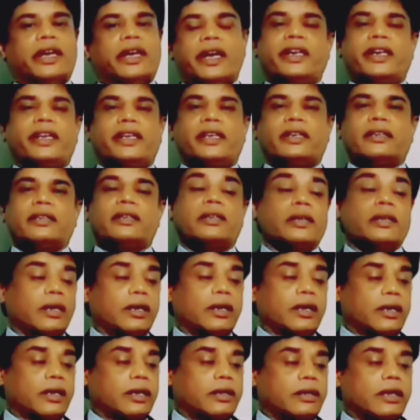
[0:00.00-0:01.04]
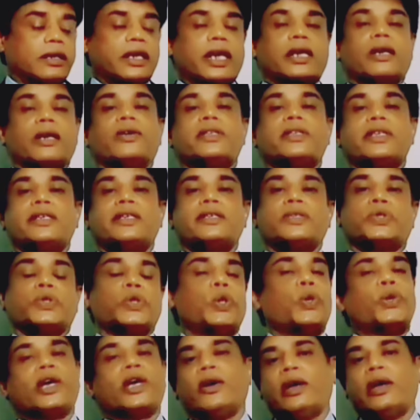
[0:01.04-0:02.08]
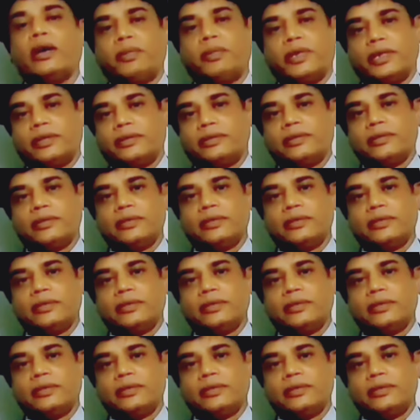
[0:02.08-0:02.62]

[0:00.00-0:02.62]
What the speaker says: AD, the technology is so developed